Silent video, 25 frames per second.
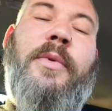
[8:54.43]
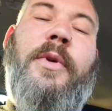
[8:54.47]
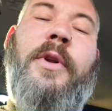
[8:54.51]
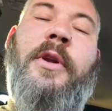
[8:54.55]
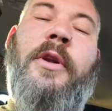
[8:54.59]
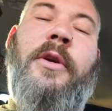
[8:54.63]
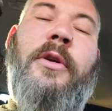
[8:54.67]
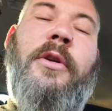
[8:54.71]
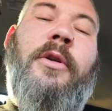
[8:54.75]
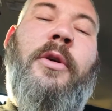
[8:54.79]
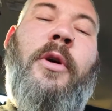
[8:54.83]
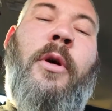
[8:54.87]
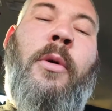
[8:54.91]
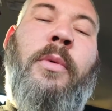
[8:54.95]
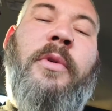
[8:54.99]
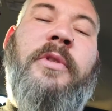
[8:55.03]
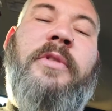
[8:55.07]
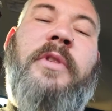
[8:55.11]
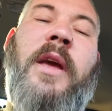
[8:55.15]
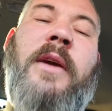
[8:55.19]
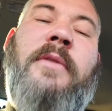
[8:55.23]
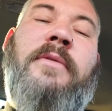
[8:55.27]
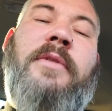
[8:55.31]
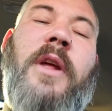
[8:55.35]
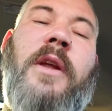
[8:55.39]
You always
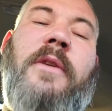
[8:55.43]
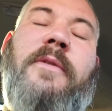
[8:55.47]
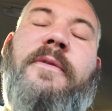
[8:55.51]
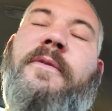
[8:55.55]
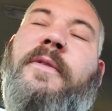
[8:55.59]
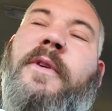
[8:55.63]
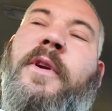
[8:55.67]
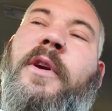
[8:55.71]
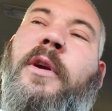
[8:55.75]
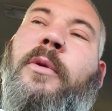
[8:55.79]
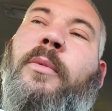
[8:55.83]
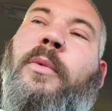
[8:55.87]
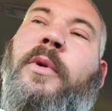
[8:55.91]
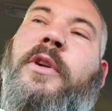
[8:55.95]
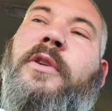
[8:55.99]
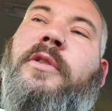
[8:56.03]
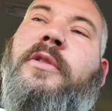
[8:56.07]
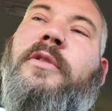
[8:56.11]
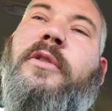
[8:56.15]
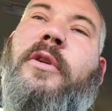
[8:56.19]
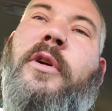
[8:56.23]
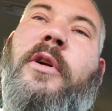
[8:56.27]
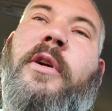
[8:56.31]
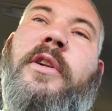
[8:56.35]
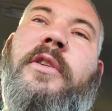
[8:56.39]
have that fear when you
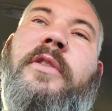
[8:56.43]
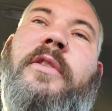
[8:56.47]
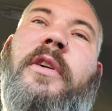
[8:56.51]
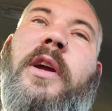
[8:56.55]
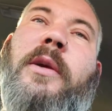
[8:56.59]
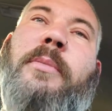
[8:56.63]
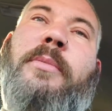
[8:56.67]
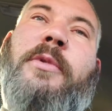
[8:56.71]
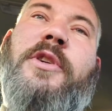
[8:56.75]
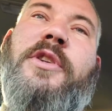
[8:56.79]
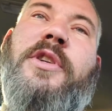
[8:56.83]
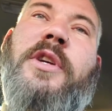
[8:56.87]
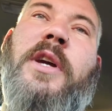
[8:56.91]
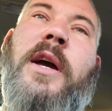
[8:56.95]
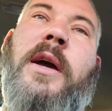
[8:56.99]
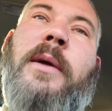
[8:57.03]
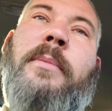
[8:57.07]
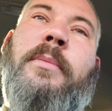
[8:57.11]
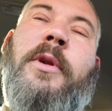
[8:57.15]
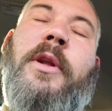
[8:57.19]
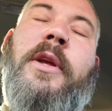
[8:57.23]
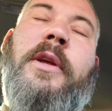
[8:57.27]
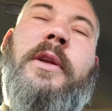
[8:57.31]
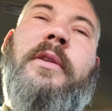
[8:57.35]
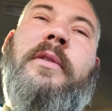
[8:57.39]
start a type of
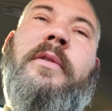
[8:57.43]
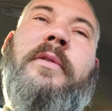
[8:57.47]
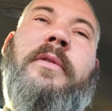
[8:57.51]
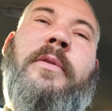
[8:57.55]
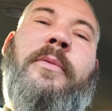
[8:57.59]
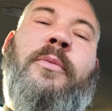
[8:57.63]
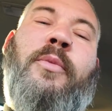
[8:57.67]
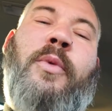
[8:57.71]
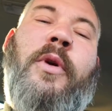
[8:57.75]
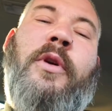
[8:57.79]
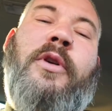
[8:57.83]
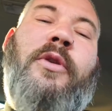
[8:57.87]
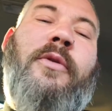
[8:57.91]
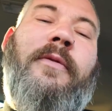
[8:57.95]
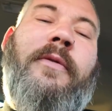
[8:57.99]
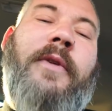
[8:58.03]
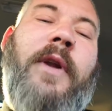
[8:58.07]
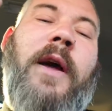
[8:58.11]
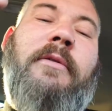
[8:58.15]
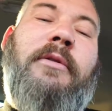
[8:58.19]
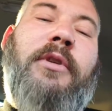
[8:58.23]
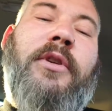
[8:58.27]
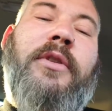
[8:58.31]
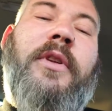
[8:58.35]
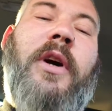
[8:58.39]
job, like where you've
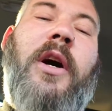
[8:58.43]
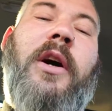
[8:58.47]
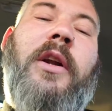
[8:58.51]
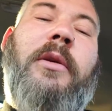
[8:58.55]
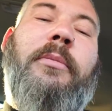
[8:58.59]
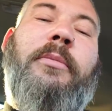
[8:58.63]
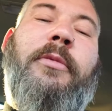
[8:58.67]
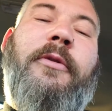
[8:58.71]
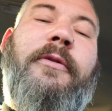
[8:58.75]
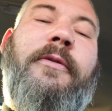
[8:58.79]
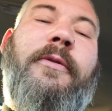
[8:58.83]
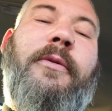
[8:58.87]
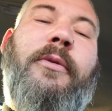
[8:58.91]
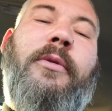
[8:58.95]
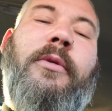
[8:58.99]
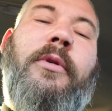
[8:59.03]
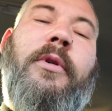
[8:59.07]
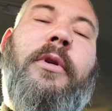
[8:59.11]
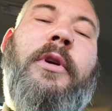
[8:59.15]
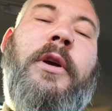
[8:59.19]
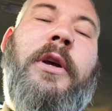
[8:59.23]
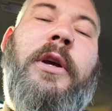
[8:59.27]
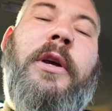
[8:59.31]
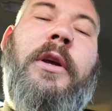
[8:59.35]
never done it before.